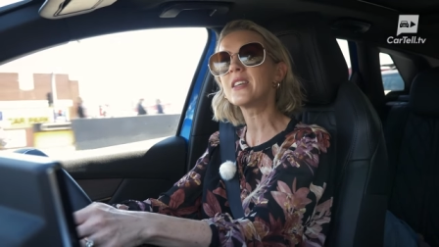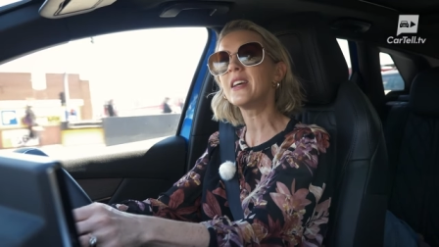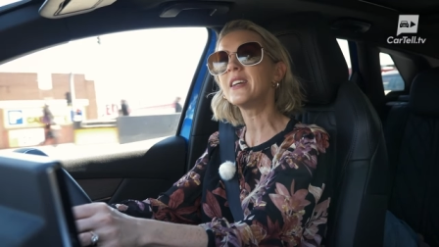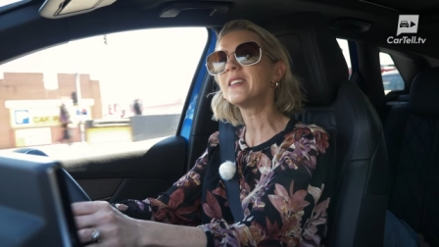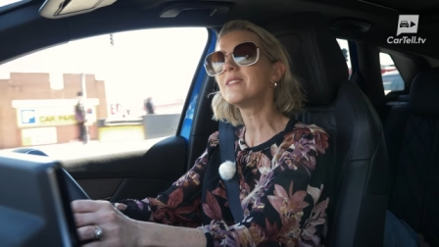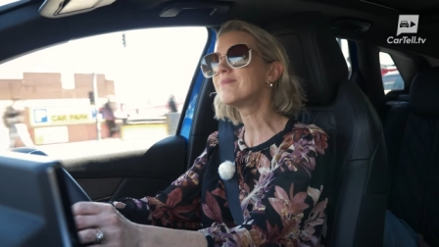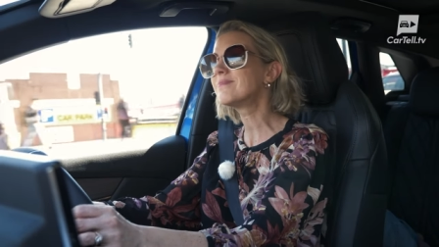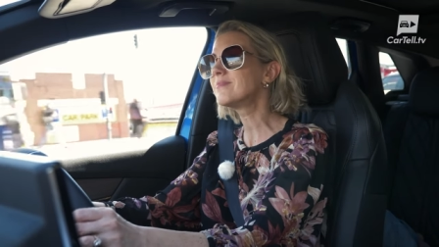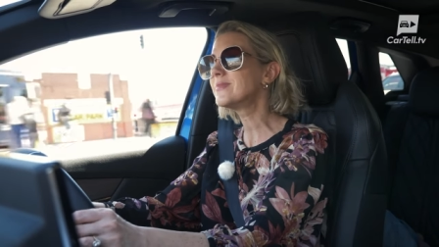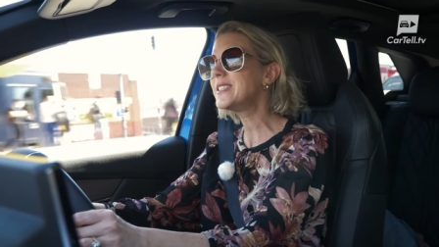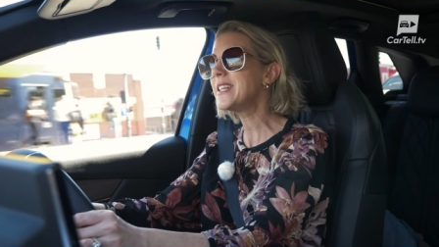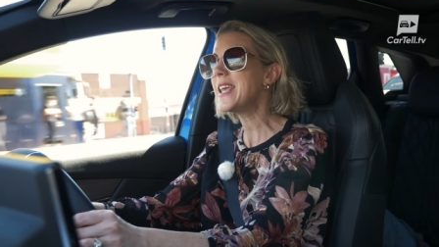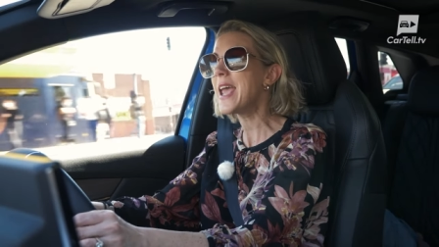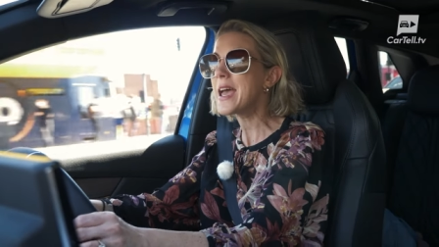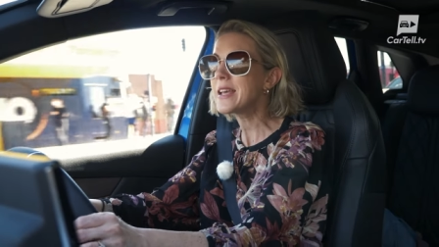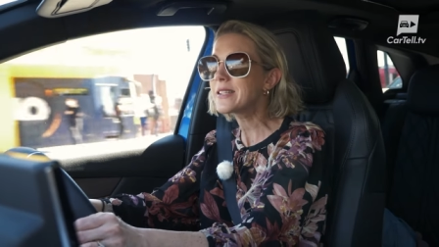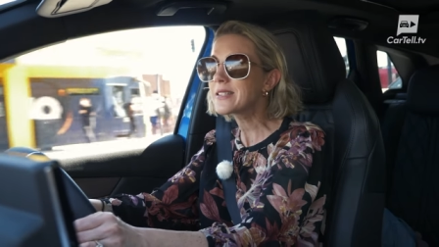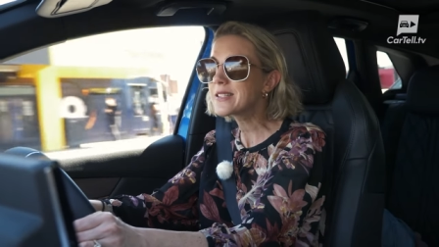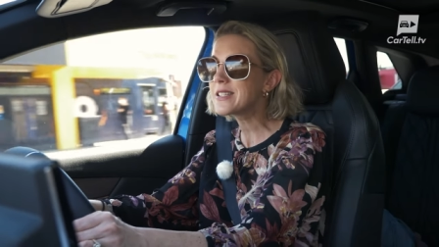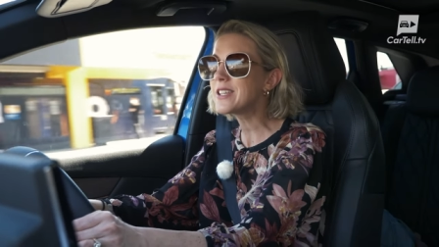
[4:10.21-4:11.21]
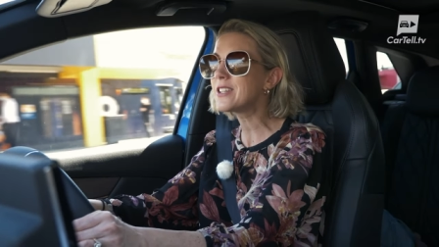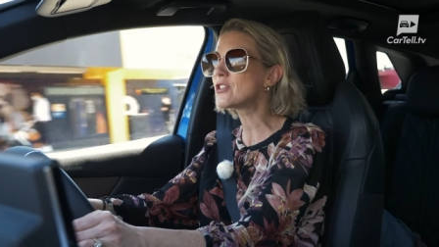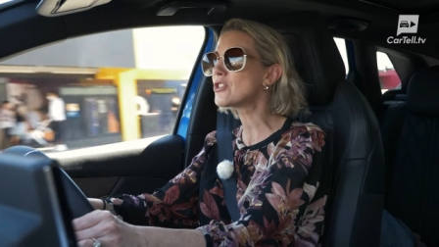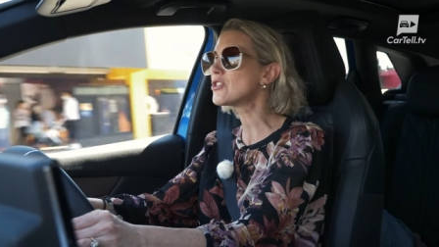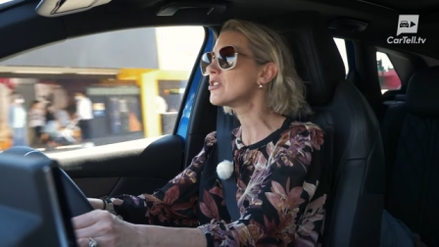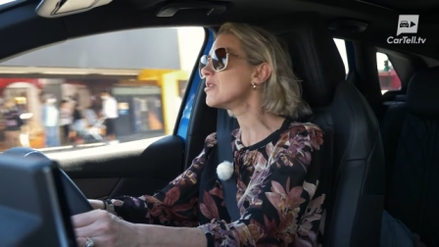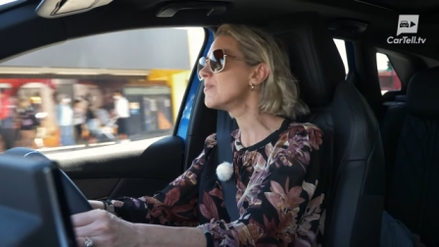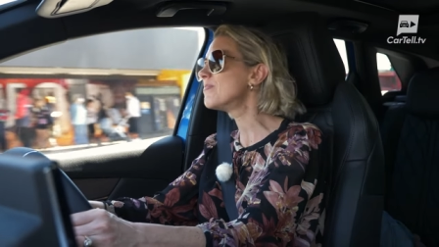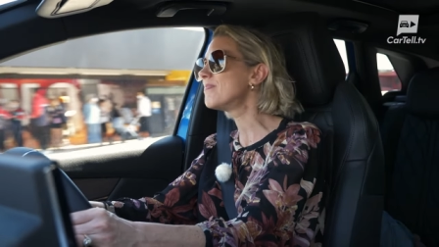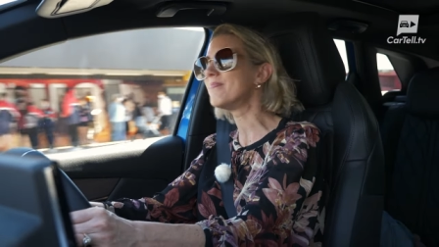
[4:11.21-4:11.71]
and yes, you
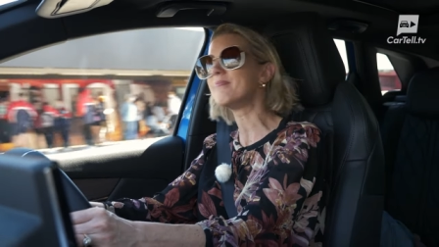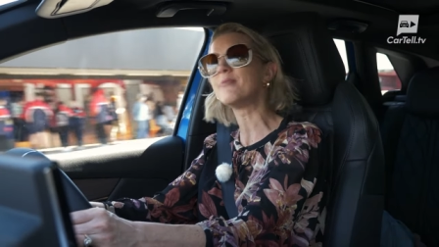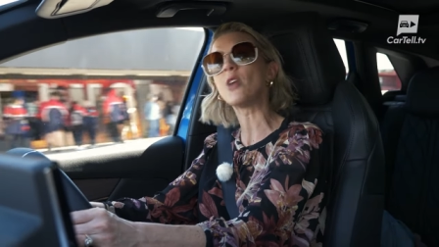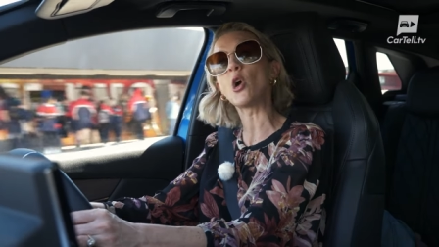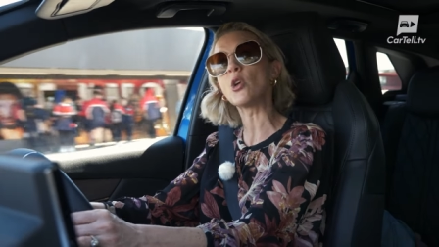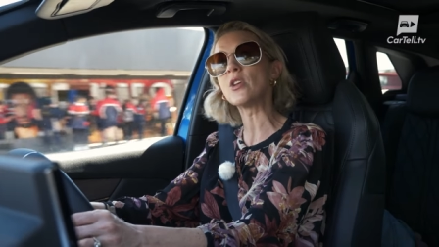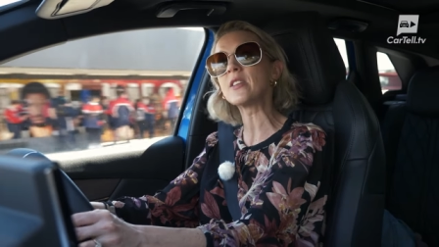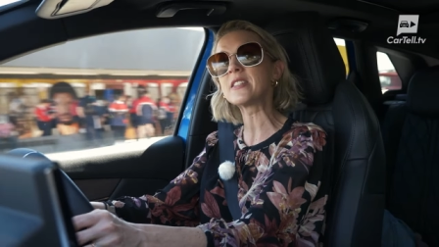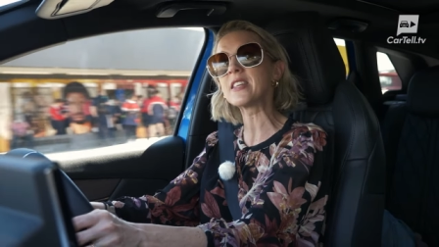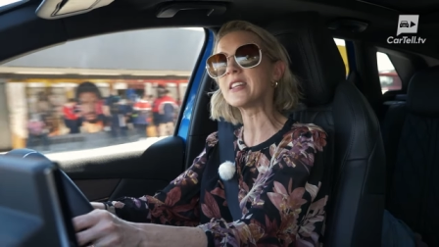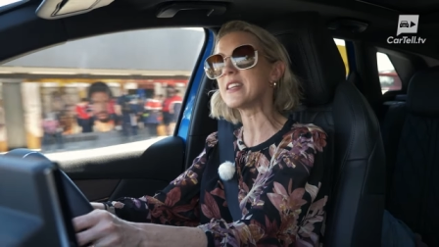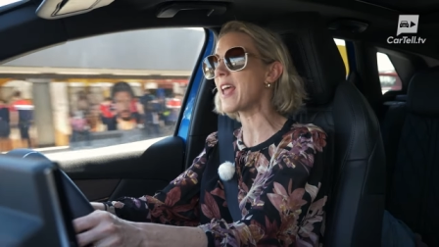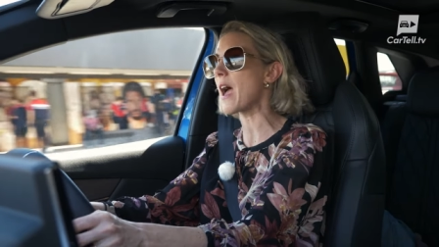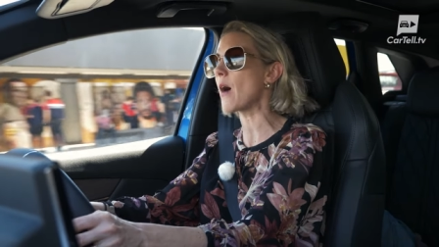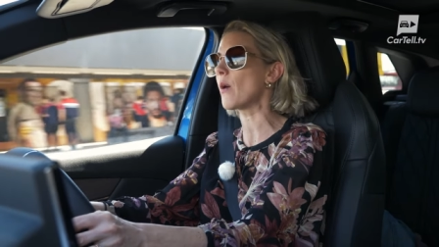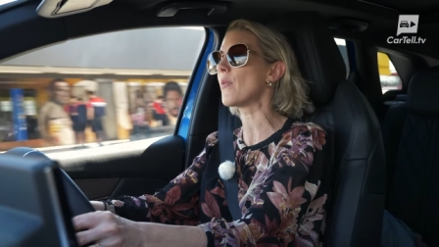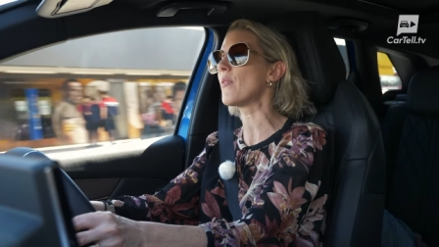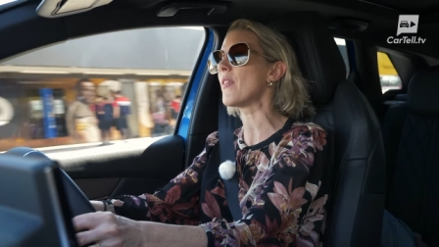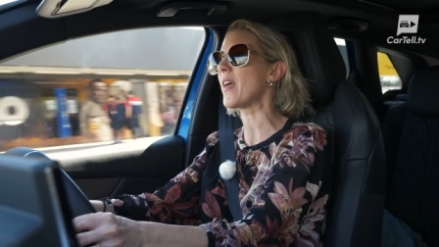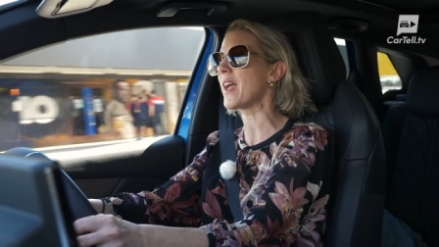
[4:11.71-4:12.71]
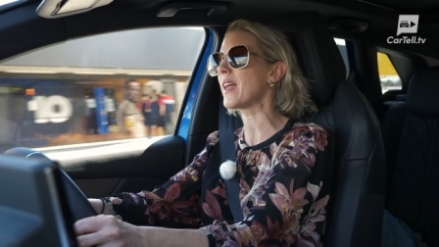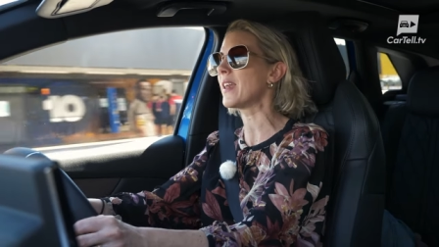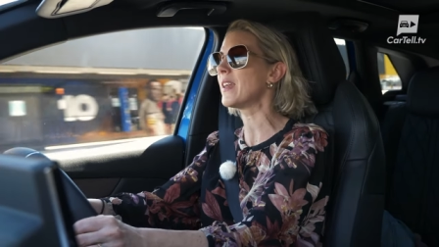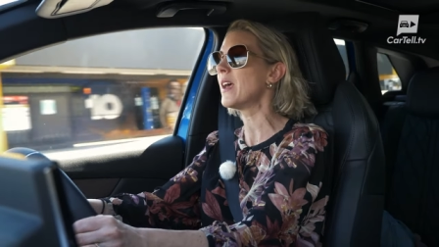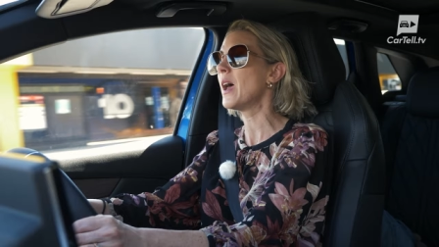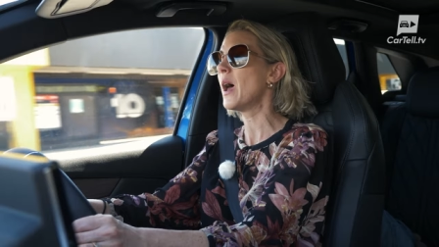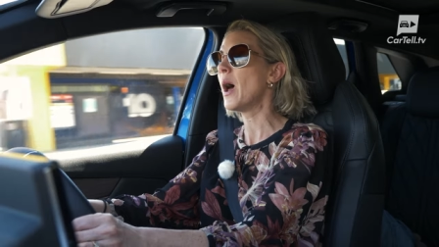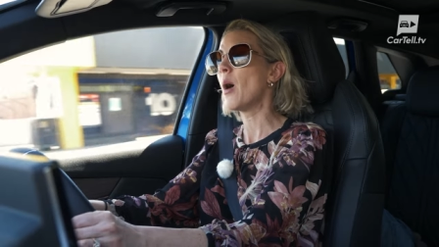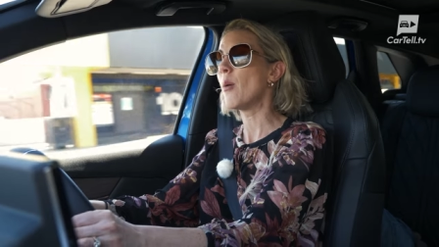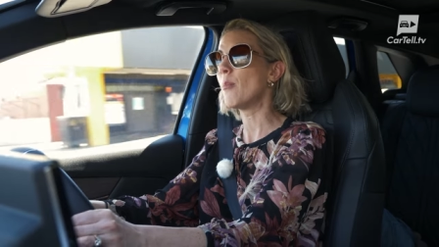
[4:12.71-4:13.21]
do notice it now and then,